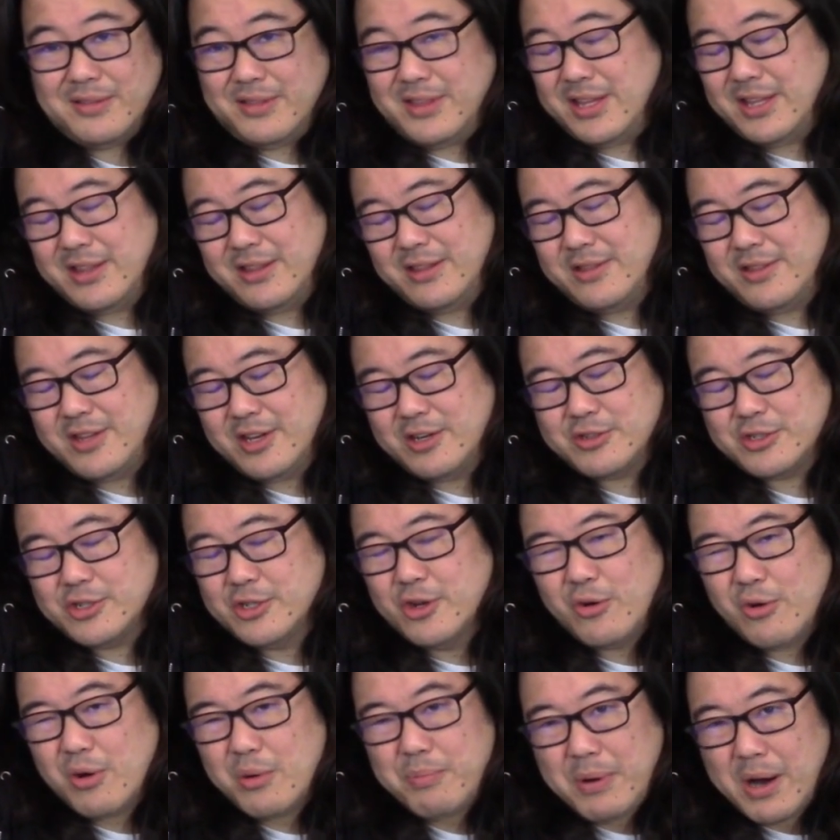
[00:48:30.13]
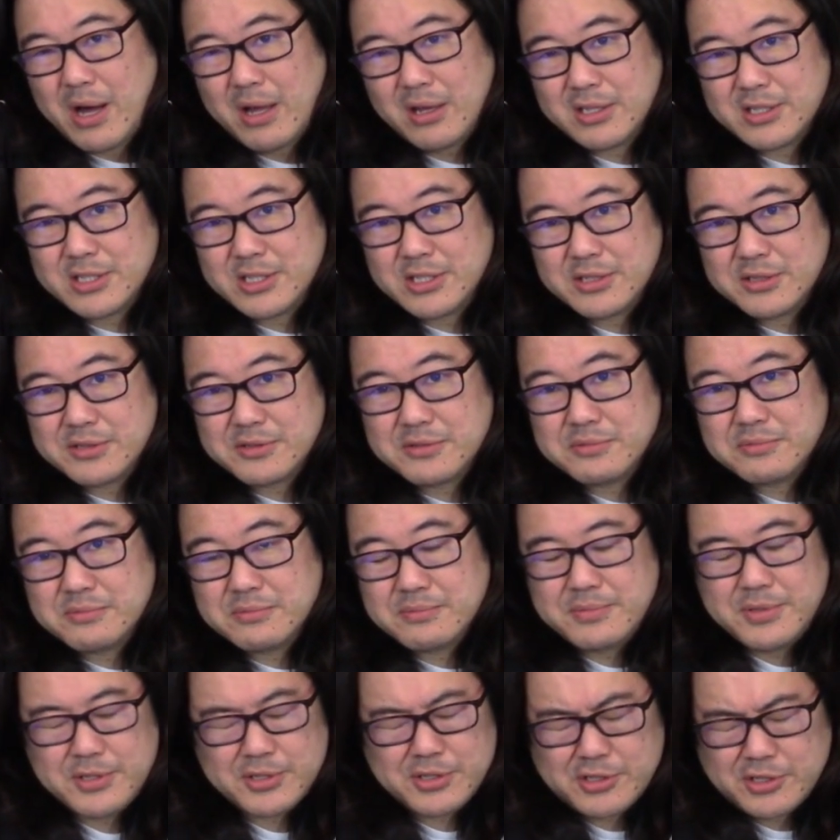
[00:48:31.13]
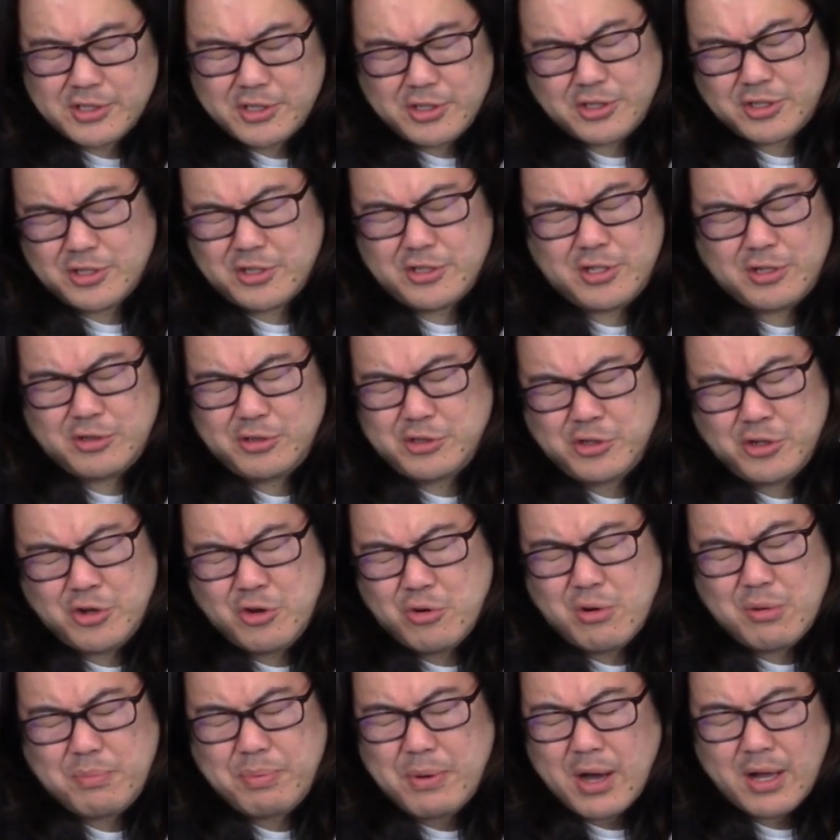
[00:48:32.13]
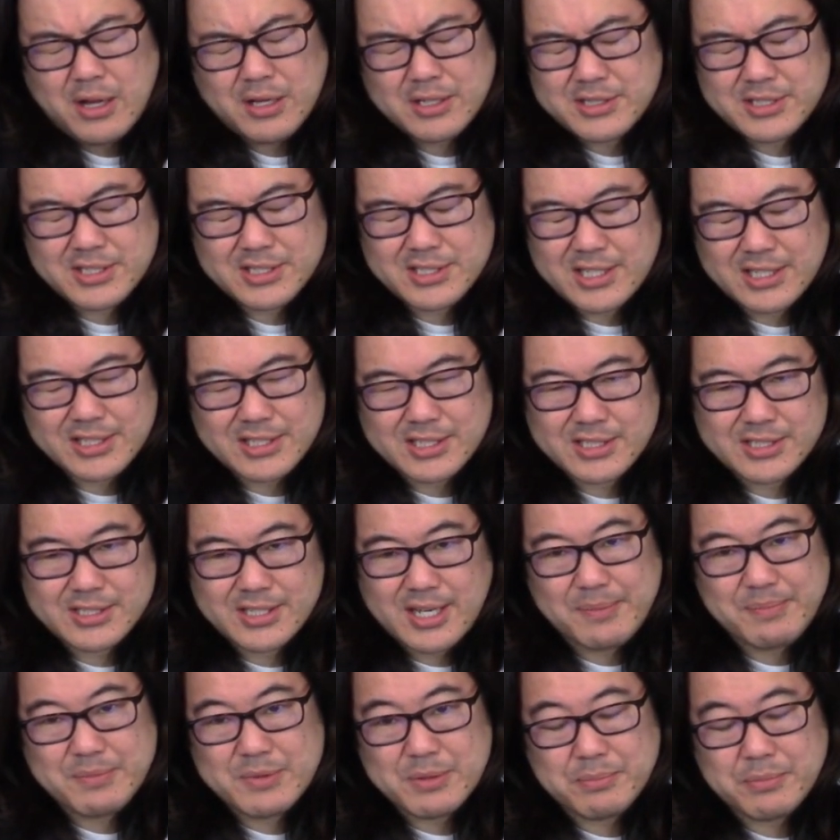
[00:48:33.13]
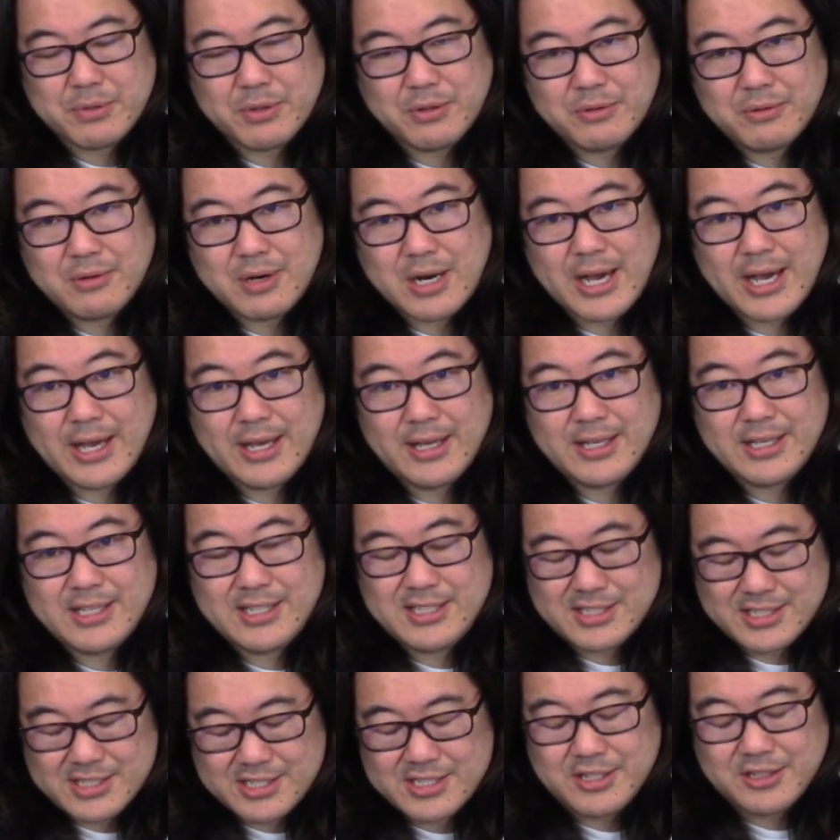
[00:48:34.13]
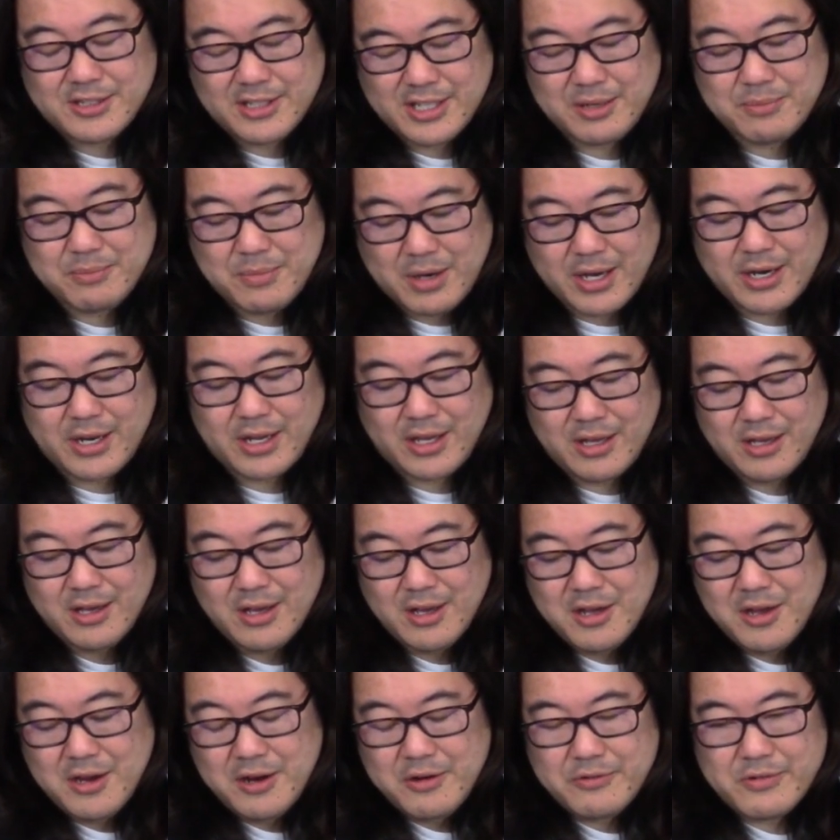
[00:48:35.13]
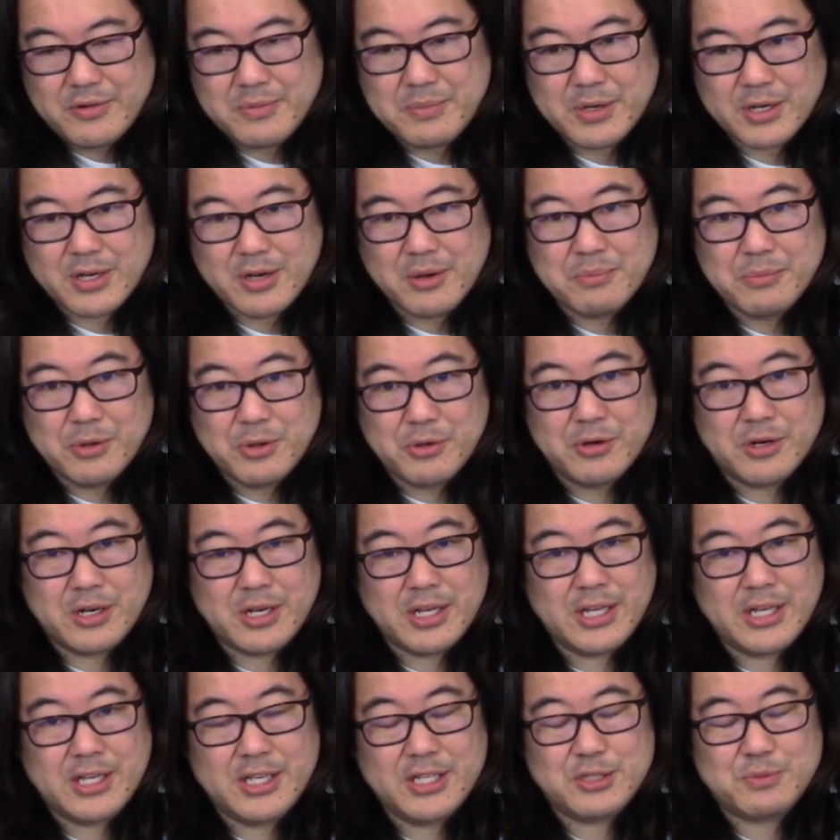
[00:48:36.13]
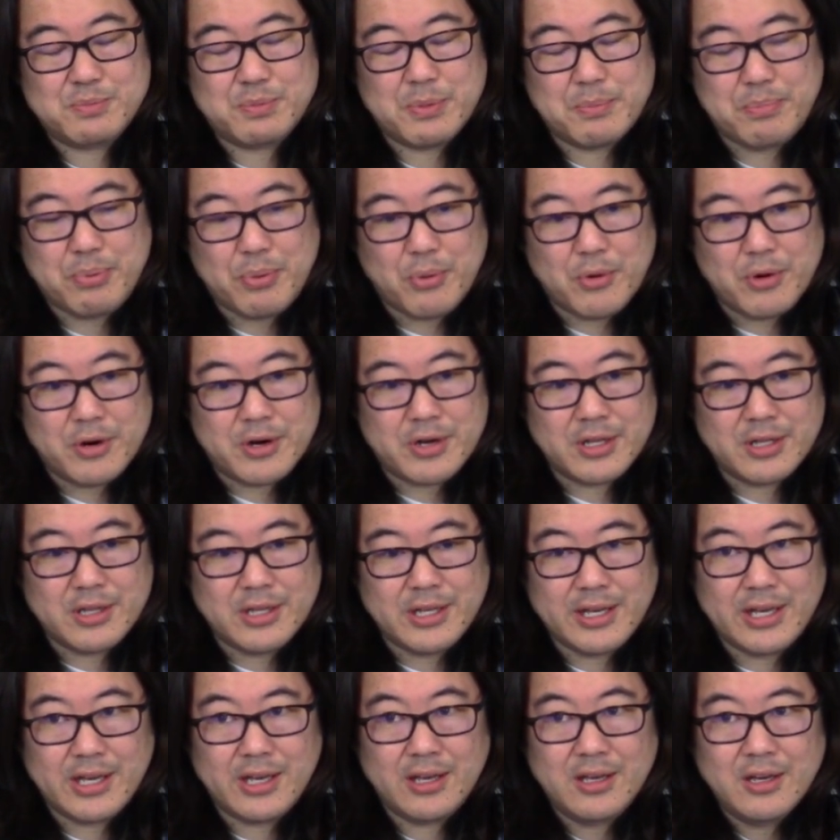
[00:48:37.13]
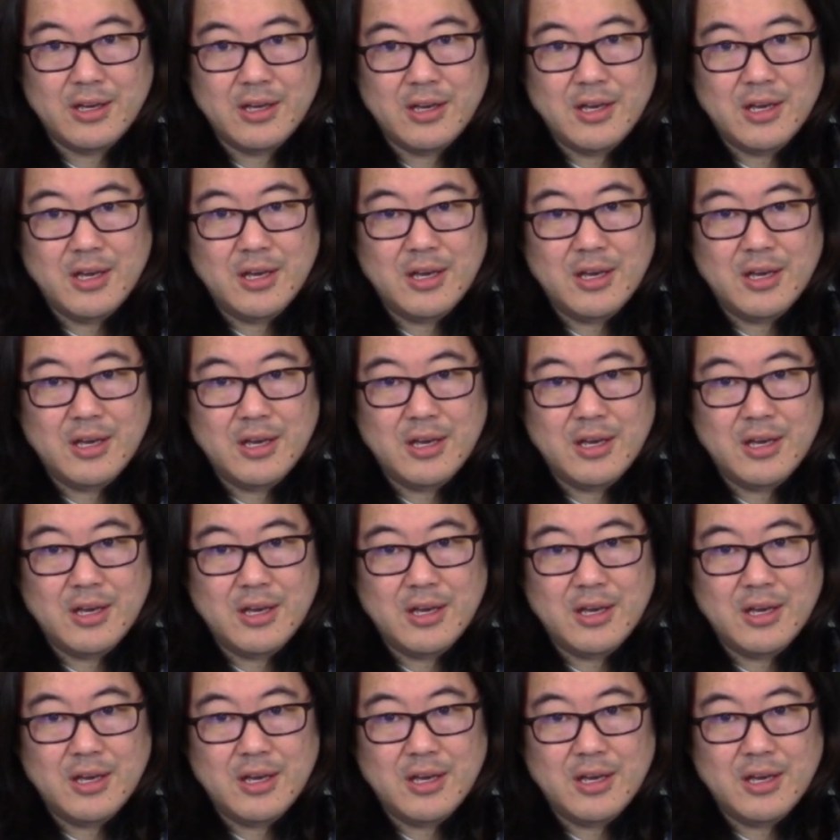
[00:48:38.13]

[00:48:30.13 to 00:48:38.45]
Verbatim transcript: then there's no apologies. There's just there's no apologies that's acceptable, right? He's stealing money from a community he's purportedly